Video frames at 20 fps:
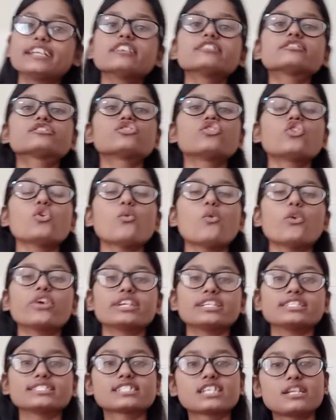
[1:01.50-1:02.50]
us know
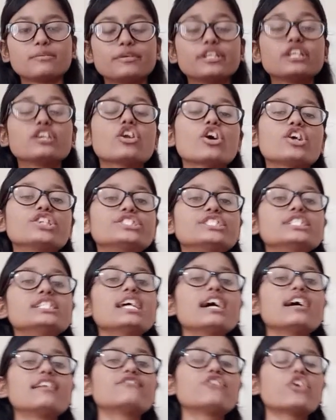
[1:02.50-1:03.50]
what is criminology
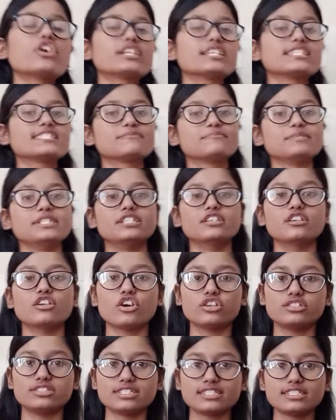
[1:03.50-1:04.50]
and what is
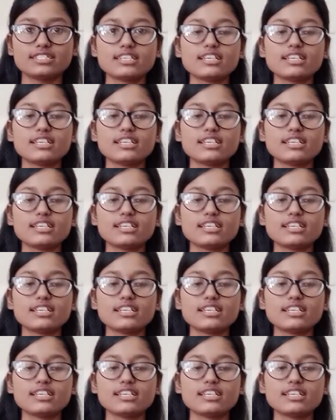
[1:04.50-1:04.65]
penology.